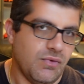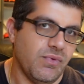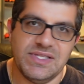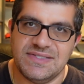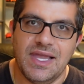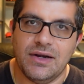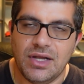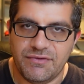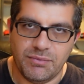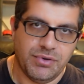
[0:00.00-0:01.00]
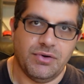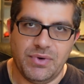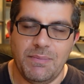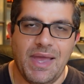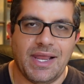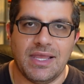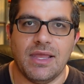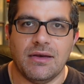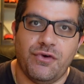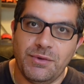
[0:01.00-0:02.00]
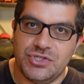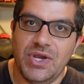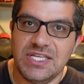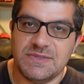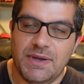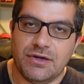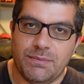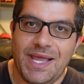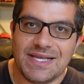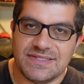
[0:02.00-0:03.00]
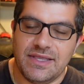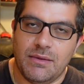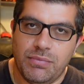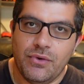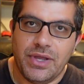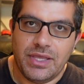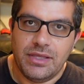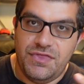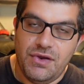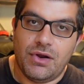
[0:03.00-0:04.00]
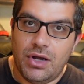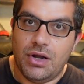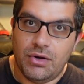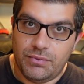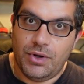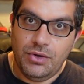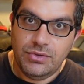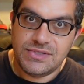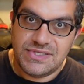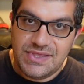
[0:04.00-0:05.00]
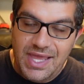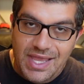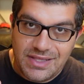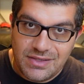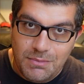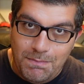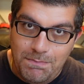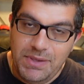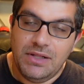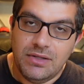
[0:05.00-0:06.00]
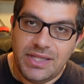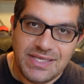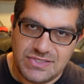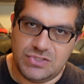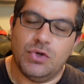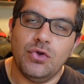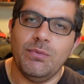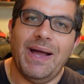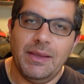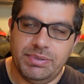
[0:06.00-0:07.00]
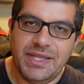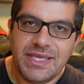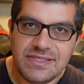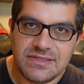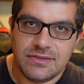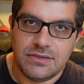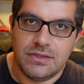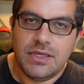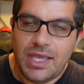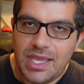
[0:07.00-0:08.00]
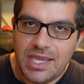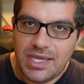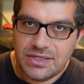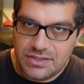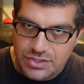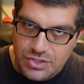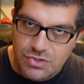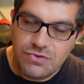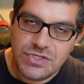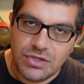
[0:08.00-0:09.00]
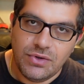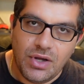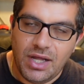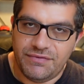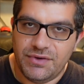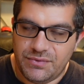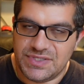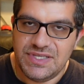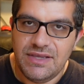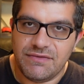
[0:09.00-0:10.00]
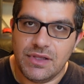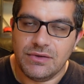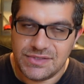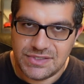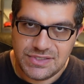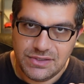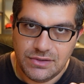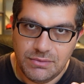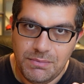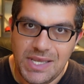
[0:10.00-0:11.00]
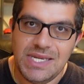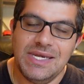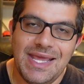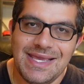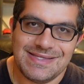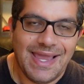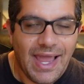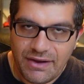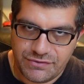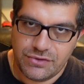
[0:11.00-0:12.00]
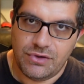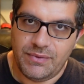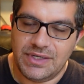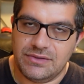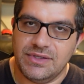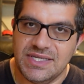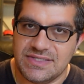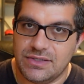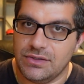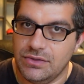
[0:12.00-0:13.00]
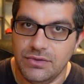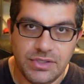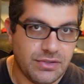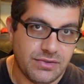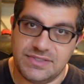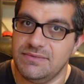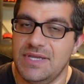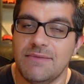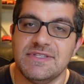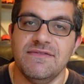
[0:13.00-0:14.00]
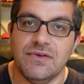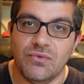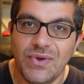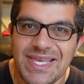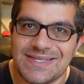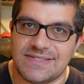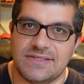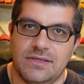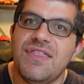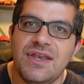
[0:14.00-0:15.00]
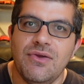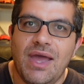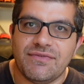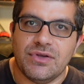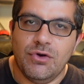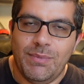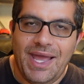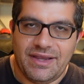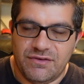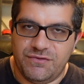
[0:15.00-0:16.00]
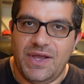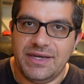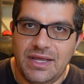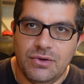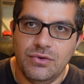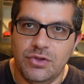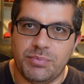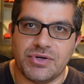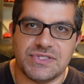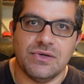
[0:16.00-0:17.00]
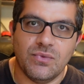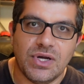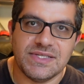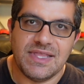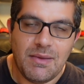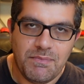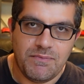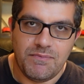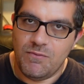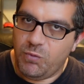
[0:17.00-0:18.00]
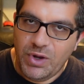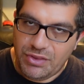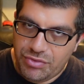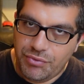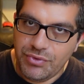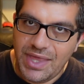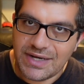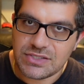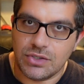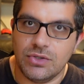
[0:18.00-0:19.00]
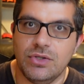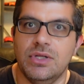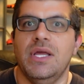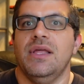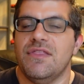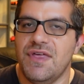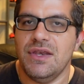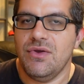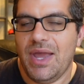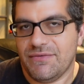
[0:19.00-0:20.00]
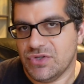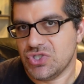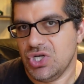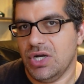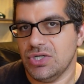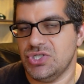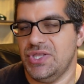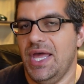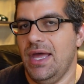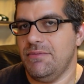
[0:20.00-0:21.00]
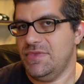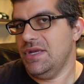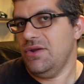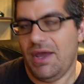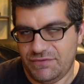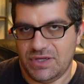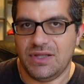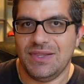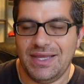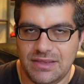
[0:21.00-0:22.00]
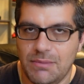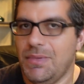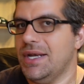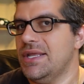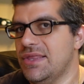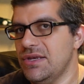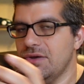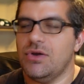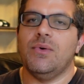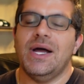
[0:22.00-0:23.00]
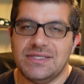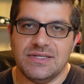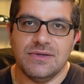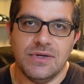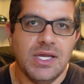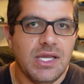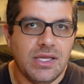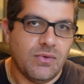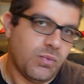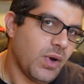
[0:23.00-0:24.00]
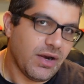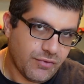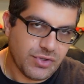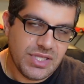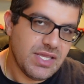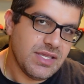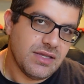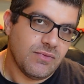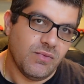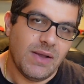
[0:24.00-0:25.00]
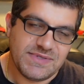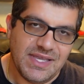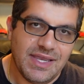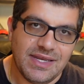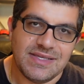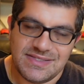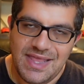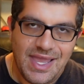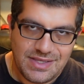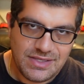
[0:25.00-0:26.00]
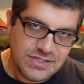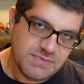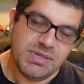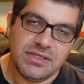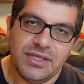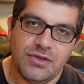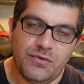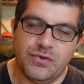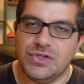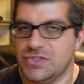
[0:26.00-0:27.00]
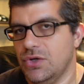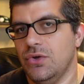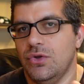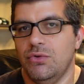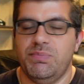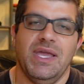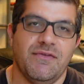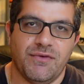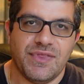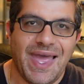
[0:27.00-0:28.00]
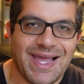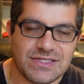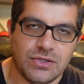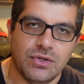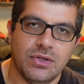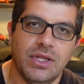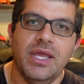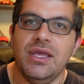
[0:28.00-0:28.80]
rinse that off, and put it right back in. From a transponder pass standpoint, there are roads that bill as toll by plate, and you don't often receive those until many days after a rental has concluded, or sometimes even weeks. Then you have to go back and find out who the person was that went through that toll. Then you have to charge them. Then you have to collect the money. Then you go on to whatever the website is that is billing you for the toll, pay for that toll.